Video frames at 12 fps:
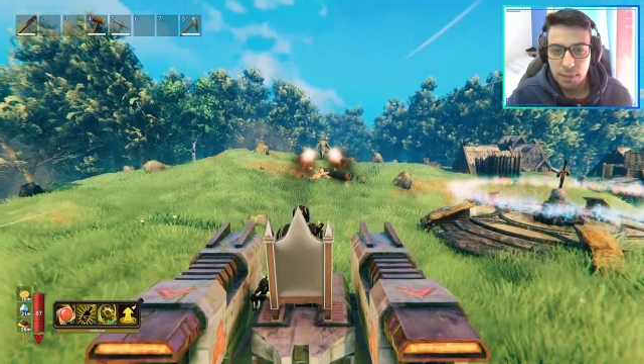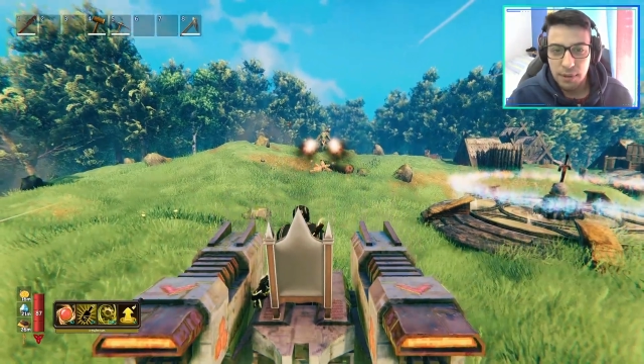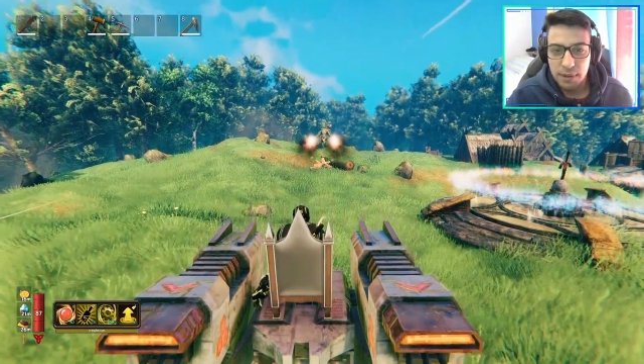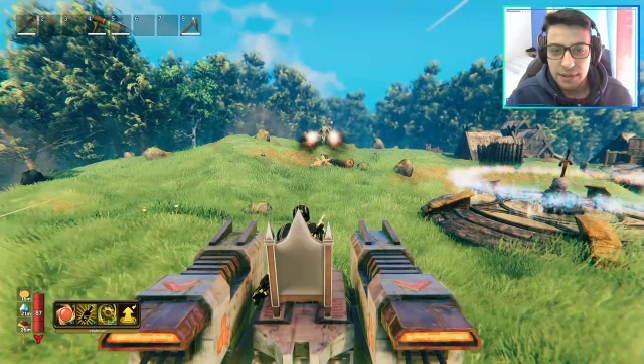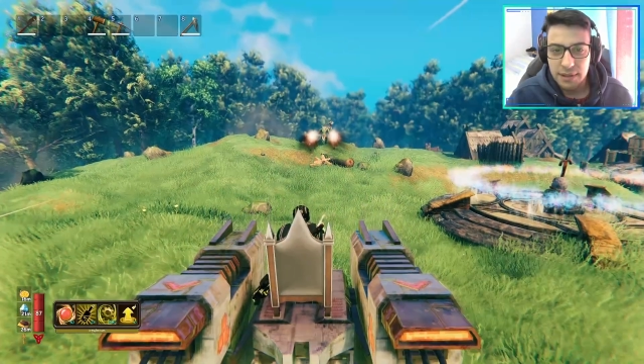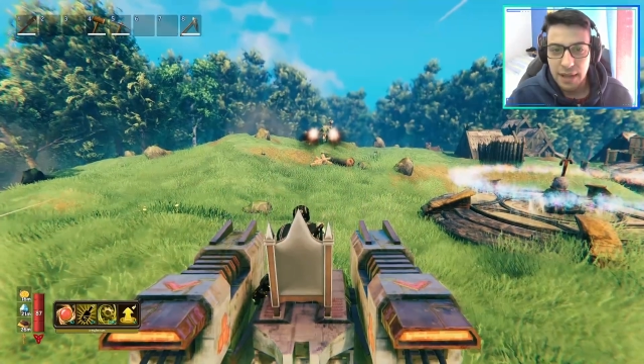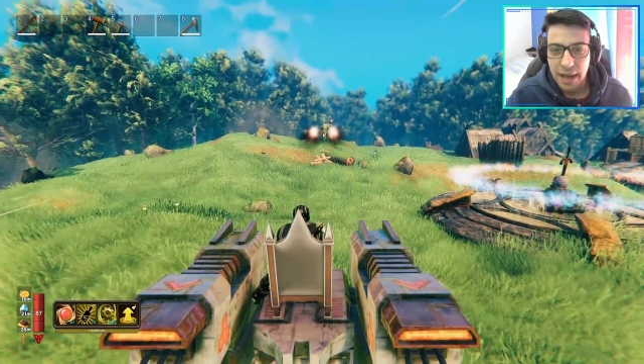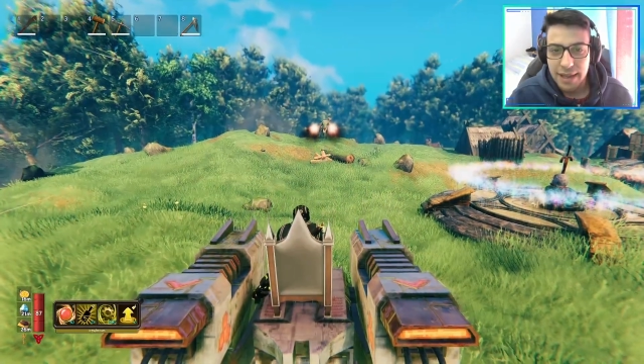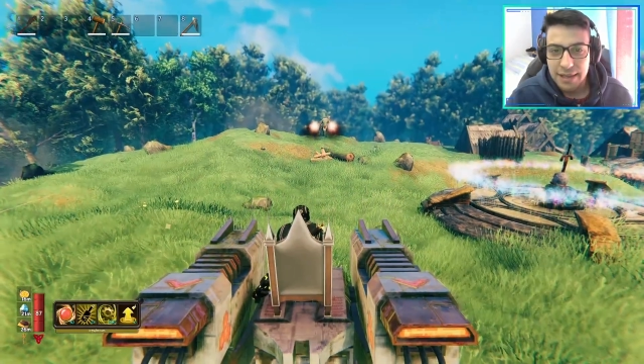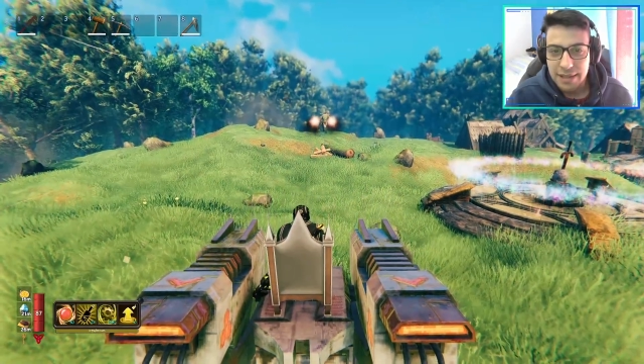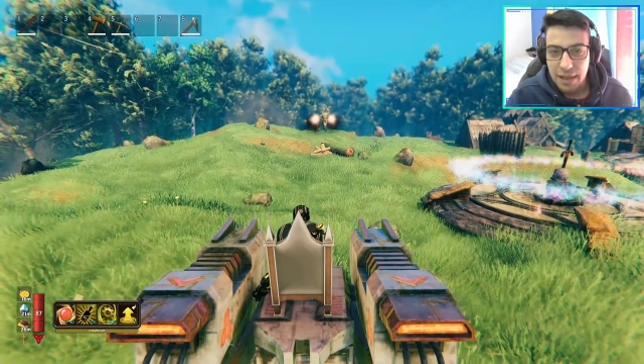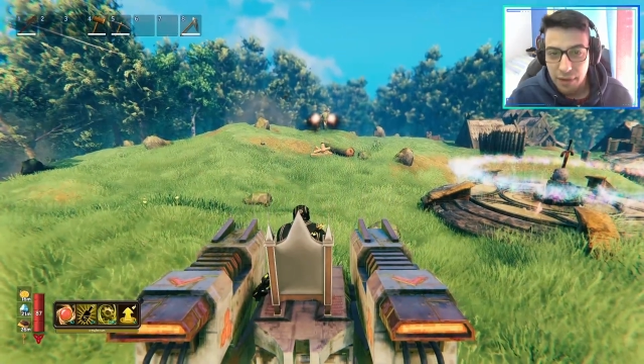but this guy
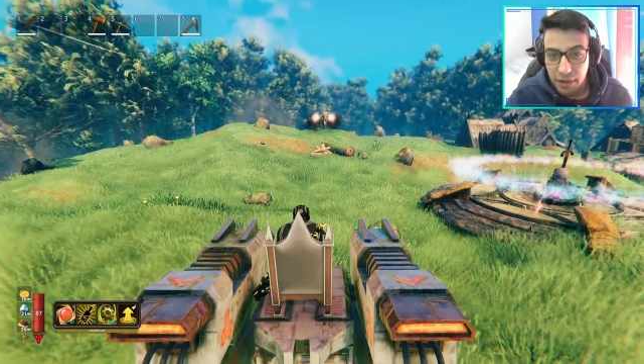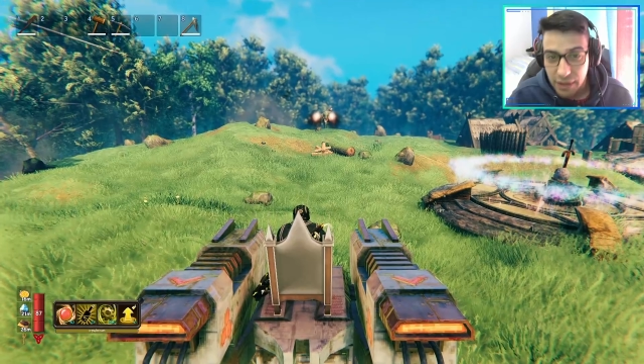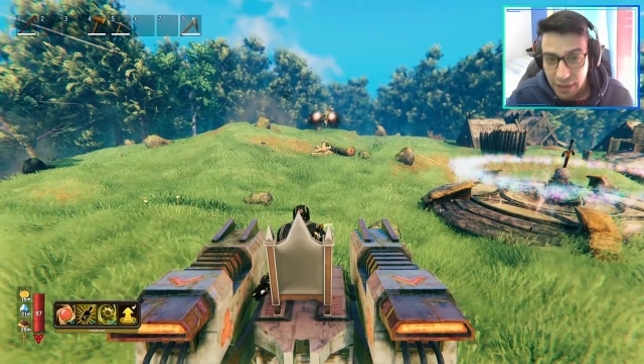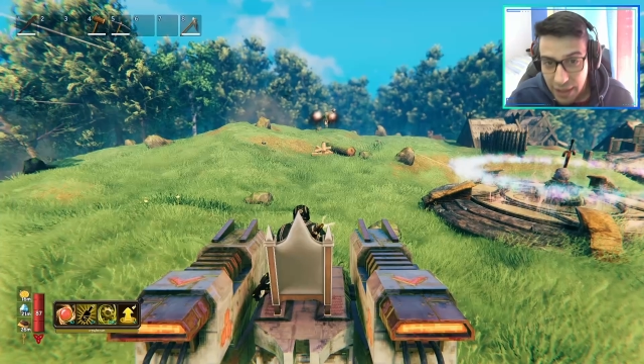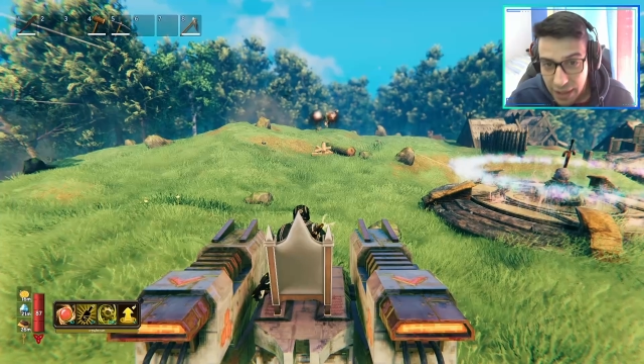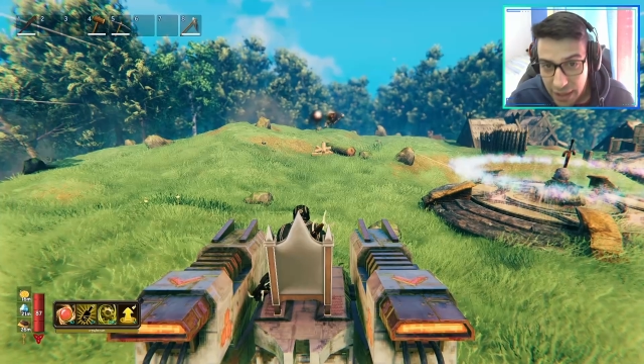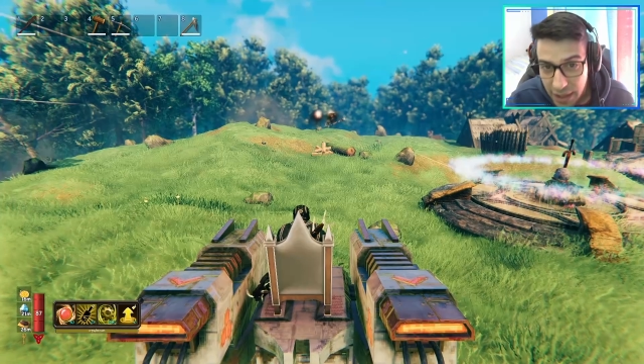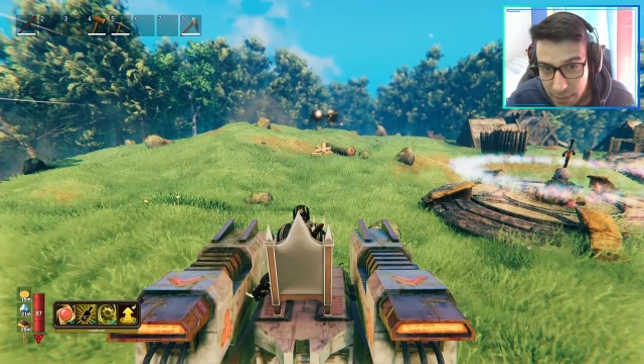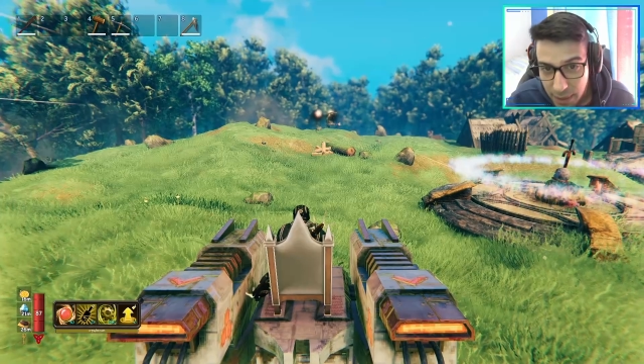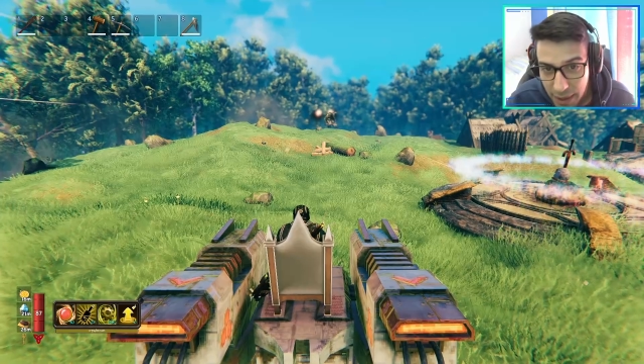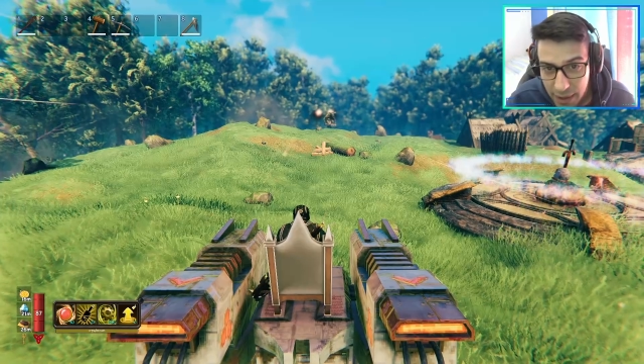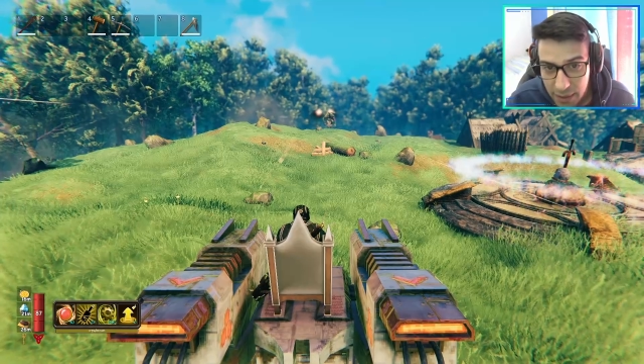is definitely getting hit
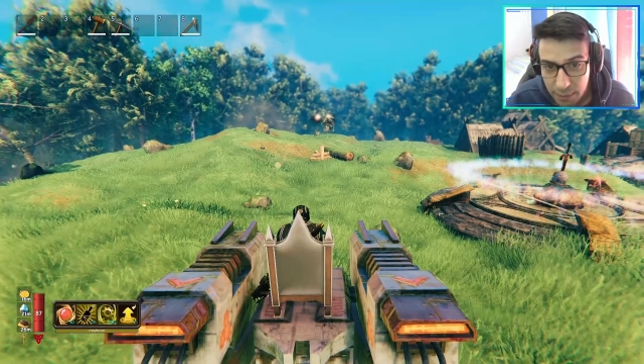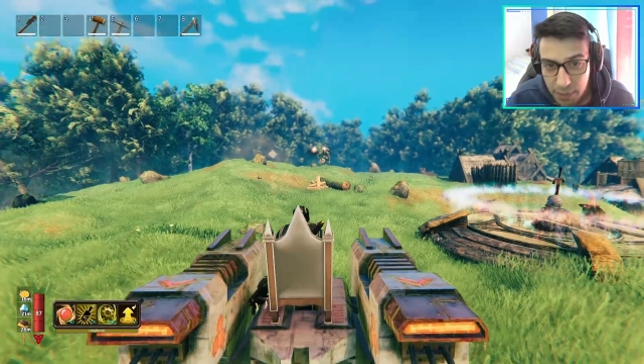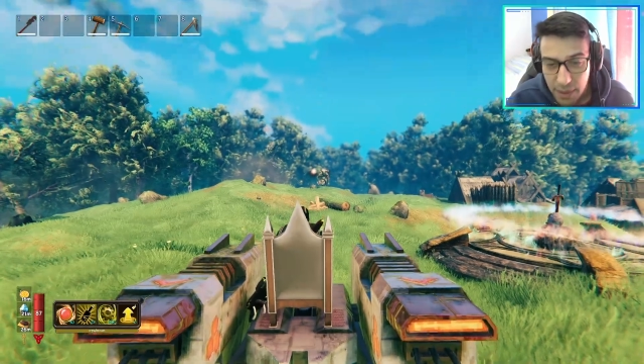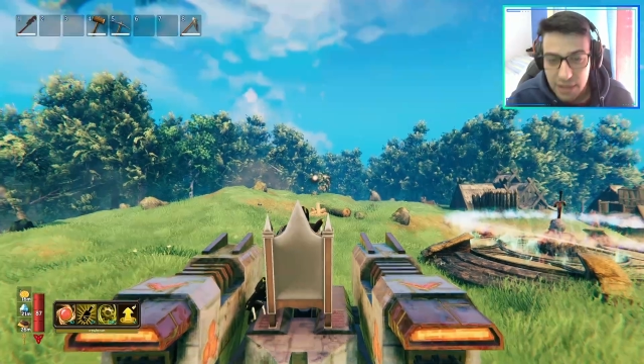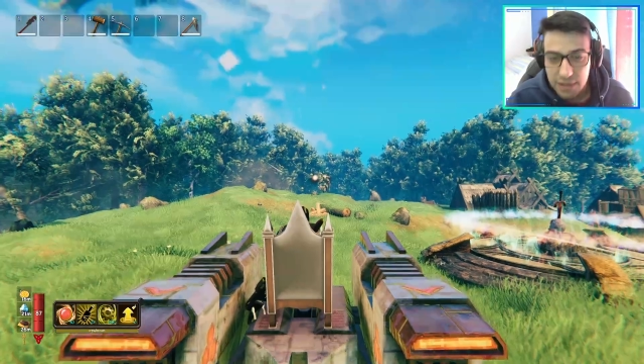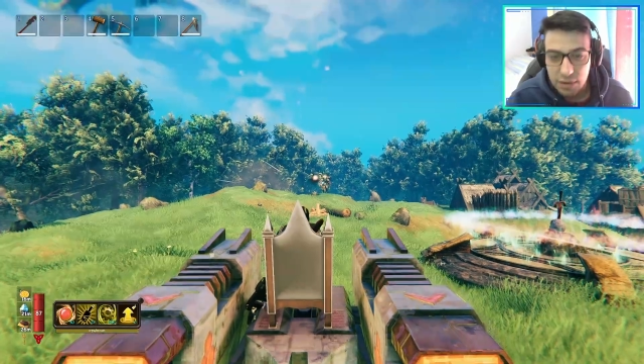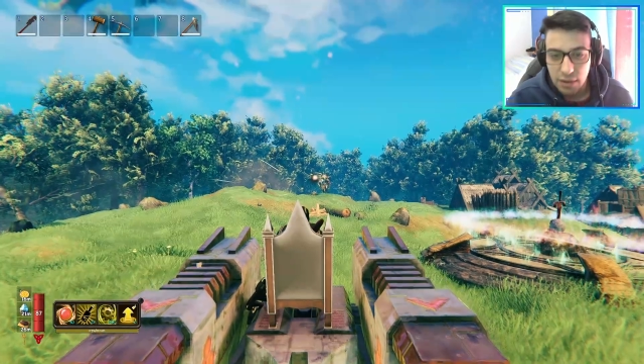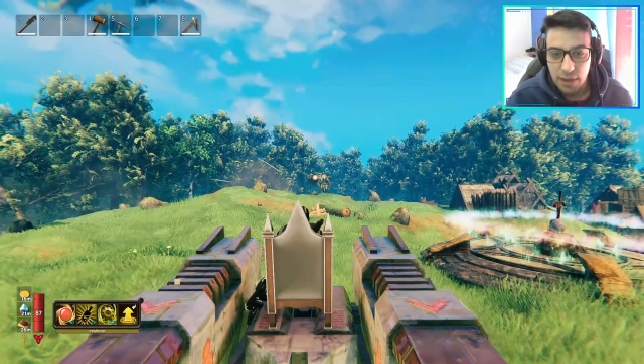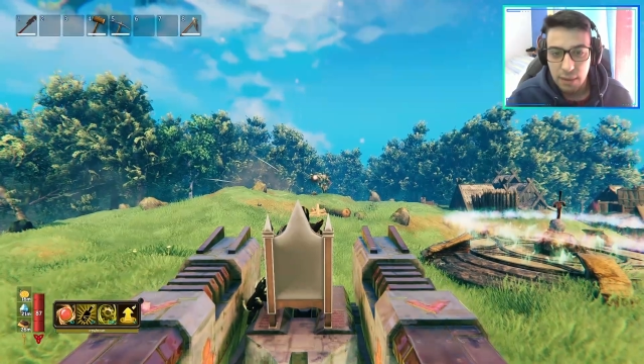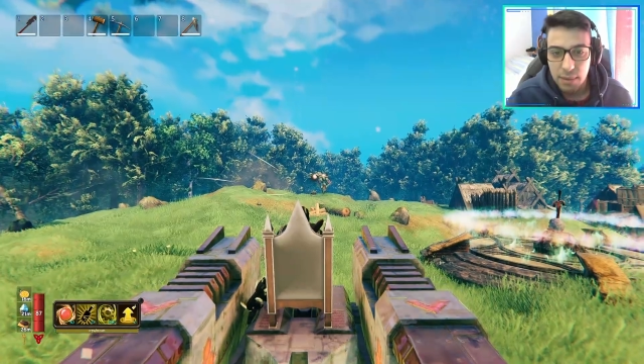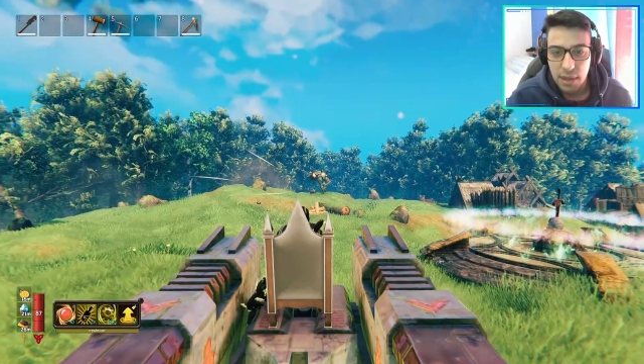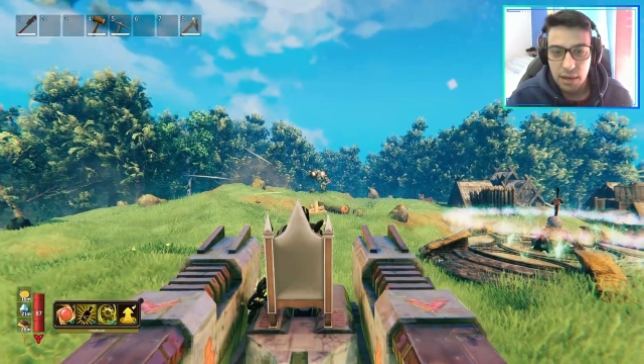by it, but it's not
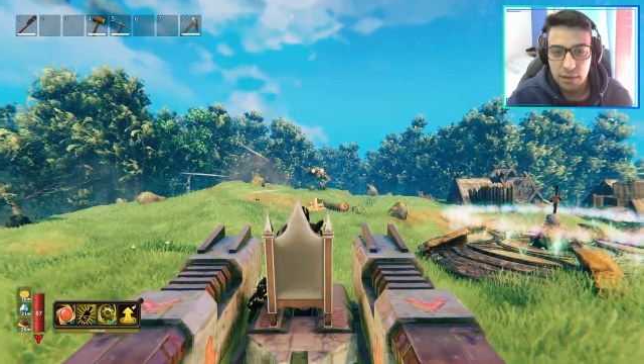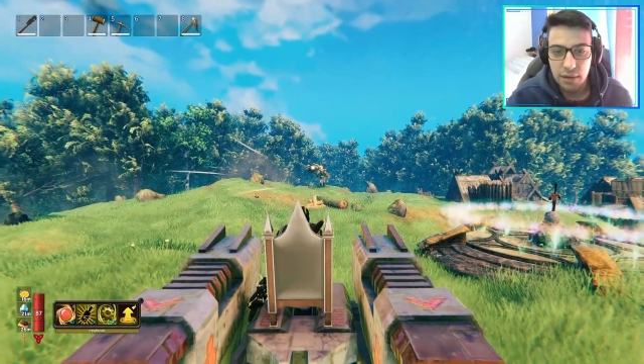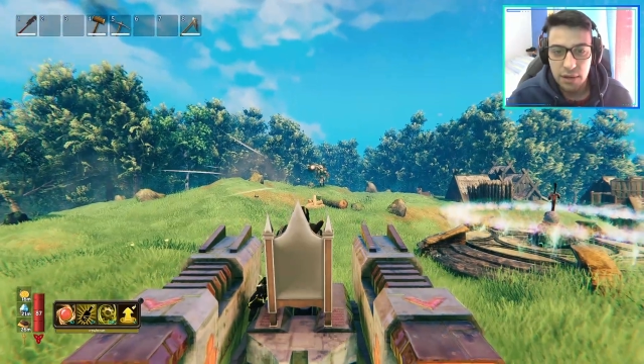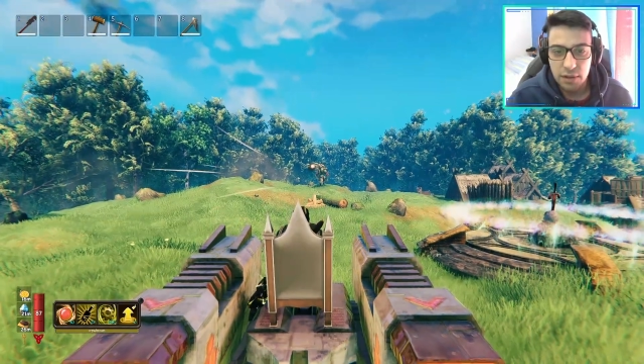coming here.